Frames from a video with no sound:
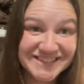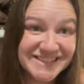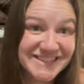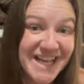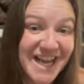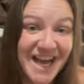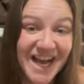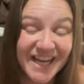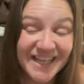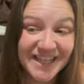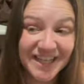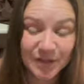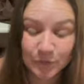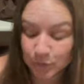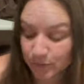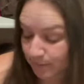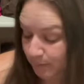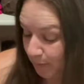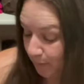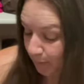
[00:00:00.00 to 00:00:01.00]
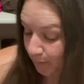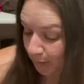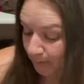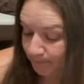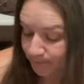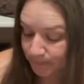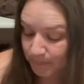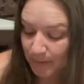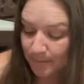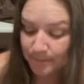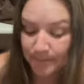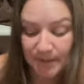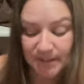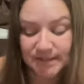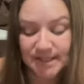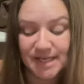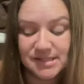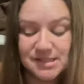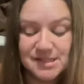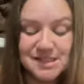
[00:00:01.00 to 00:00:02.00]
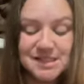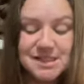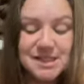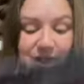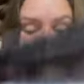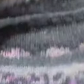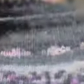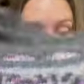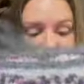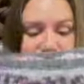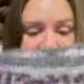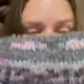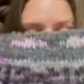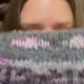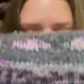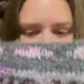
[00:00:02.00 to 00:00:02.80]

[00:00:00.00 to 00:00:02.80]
I can't remember, but that's the Tecumseh.